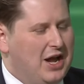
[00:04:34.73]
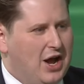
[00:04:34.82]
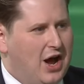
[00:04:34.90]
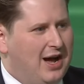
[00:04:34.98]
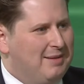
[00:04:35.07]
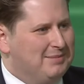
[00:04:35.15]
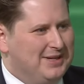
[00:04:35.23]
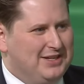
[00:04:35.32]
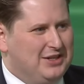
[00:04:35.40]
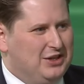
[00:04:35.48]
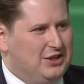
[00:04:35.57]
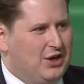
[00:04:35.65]

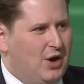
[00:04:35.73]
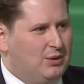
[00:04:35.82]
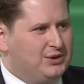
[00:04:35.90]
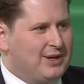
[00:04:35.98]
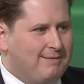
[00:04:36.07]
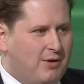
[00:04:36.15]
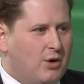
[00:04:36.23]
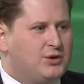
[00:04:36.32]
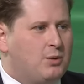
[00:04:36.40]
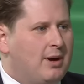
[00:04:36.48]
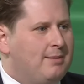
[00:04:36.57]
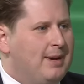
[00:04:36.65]
Um, you know, some
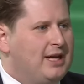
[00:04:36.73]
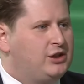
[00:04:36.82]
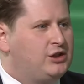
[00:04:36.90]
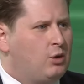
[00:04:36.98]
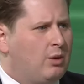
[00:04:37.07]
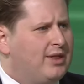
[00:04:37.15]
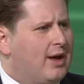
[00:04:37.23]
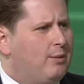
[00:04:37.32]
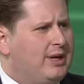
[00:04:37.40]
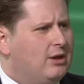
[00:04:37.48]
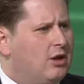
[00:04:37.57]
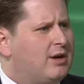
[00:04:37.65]
folks want to make sure that
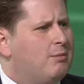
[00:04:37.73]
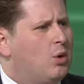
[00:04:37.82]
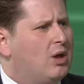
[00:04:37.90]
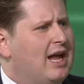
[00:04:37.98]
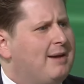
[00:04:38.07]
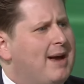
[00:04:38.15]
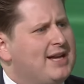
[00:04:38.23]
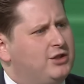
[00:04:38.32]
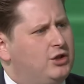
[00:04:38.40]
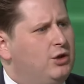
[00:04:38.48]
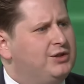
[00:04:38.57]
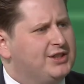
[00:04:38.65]
we look more like
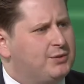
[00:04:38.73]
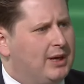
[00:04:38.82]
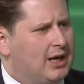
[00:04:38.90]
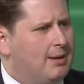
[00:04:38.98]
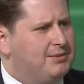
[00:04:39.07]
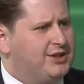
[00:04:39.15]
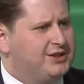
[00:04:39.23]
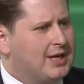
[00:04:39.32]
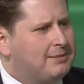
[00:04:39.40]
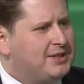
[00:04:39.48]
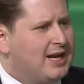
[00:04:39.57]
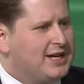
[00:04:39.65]
Massachusetts when it comes to
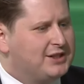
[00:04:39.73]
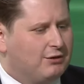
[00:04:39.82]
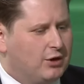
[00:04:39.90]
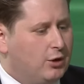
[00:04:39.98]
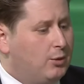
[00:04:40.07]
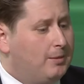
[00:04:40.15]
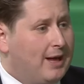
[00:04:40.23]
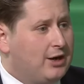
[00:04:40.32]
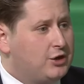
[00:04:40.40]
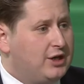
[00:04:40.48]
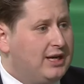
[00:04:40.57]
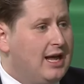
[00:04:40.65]
subsidizing renewable
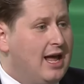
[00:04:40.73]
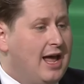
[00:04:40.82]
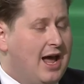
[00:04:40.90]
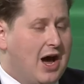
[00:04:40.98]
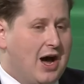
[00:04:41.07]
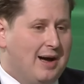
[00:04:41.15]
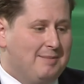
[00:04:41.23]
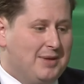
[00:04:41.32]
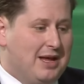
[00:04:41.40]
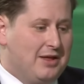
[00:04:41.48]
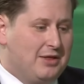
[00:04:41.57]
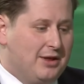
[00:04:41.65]
energy. Um,
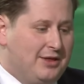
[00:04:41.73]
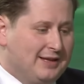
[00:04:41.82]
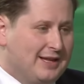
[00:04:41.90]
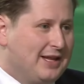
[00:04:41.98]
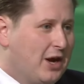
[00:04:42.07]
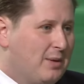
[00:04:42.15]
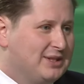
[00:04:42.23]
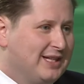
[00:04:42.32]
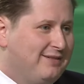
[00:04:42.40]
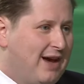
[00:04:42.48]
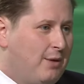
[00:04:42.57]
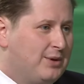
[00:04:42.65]
the thing that they always
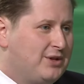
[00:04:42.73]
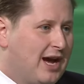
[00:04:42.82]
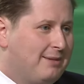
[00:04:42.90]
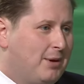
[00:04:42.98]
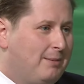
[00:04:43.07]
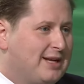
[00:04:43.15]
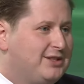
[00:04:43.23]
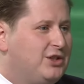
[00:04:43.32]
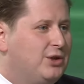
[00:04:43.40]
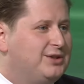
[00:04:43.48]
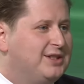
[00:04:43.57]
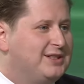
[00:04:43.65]
leave out when talking about
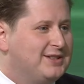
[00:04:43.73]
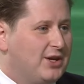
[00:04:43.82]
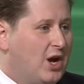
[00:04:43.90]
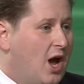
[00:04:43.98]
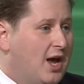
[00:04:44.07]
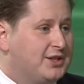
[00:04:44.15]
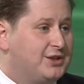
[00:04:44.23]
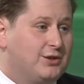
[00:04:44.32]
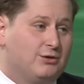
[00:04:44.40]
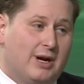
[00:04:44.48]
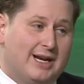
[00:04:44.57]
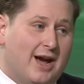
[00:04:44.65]
Massachusetts is the cost.
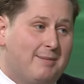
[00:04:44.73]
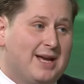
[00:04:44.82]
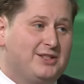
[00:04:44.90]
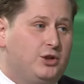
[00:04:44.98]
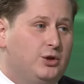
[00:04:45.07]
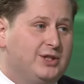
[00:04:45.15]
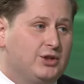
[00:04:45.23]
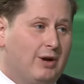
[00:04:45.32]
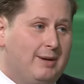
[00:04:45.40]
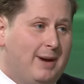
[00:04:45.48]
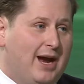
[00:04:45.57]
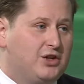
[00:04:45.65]
Right now, Massachusetts
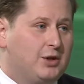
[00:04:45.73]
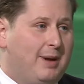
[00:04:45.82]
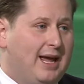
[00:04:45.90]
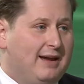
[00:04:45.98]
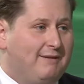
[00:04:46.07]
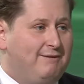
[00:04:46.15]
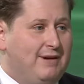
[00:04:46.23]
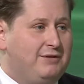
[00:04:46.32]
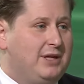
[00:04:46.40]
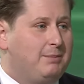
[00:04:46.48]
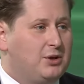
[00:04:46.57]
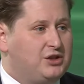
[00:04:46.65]
ratepayers are paying
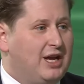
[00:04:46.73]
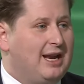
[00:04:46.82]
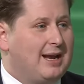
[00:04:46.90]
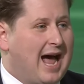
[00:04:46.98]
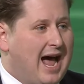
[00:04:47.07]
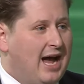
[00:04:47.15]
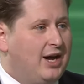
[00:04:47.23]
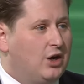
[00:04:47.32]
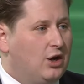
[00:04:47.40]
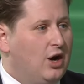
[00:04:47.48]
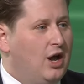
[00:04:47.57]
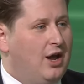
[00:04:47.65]
50%
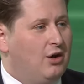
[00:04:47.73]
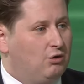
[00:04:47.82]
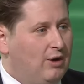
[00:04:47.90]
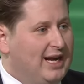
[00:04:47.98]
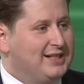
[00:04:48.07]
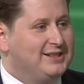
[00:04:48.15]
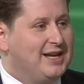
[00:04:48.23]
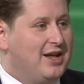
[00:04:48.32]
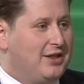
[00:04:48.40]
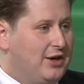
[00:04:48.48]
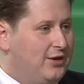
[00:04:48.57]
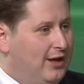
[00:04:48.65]
higher rates
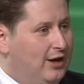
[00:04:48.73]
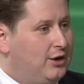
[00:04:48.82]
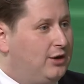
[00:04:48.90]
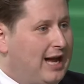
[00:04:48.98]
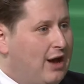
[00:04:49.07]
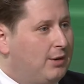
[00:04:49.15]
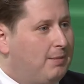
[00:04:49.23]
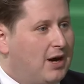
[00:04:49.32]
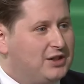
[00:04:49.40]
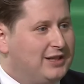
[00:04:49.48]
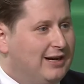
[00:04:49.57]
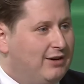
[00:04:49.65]
than their
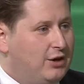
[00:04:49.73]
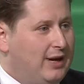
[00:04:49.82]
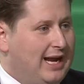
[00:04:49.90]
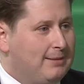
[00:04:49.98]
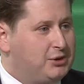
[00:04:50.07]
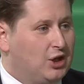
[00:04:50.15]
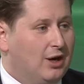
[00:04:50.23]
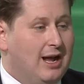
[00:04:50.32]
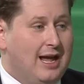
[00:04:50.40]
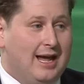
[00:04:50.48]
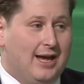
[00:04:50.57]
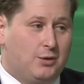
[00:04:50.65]
counterparts here in New Hampshire.
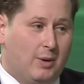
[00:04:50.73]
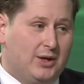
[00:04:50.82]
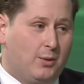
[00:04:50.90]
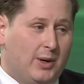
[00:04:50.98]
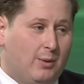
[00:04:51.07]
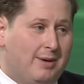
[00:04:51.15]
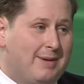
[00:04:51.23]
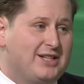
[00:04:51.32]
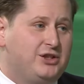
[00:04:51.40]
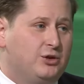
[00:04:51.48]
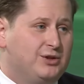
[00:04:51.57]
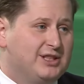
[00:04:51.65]
In 2021,
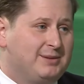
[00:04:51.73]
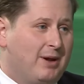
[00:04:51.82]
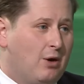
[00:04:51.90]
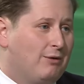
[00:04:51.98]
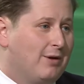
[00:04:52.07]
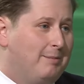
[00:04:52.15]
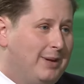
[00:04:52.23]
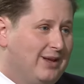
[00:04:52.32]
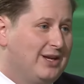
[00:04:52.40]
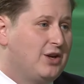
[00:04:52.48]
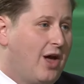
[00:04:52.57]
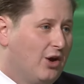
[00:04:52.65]
Massachusetts spent over a
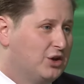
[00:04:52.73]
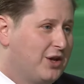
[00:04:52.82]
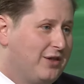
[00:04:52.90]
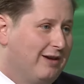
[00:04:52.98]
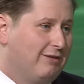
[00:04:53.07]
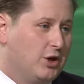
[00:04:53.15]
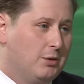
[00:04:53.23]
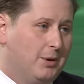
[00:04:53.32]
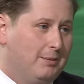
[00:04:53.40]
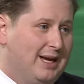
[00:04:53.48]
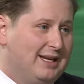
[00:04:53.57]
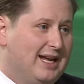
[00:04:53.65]
billion dollars on their
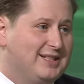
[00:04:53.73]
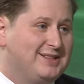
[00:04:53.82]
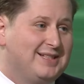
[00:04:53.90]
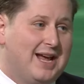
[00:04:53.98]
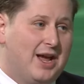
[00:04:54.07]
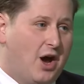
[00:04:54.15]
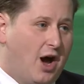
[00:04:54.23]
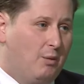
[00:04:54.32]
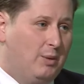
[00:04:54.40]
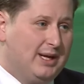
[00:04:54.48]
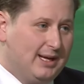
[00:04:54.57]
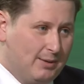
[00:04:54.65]
renewable mandates. Uh,
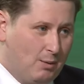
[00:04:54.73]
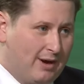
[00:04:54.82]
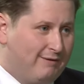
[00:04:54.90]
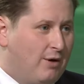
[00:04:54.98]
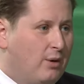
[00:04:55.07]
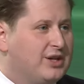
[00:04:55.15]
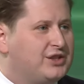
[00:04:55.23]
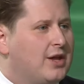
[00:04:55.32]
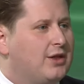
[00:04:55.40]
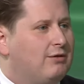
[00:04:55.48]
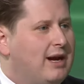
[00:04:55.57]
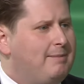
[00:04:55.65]
we want want to focus
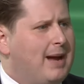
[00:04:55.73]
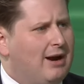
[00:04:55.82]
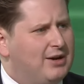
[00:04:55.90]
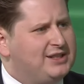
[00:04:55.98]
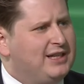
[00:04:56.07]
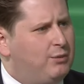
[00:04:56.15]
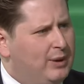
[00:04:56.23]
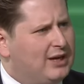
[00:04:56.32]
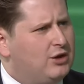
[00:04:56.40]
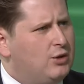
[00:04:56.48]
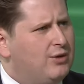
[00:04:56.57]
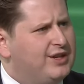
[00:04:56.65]
on the ratepayer and see if we
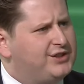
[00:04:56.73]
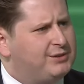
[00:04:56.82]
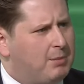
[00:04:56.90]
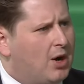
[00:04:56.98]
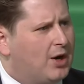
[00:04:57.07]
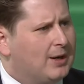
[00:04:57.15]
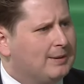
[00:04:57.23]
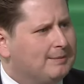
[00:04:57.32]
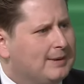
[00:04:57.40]
can do this smarter.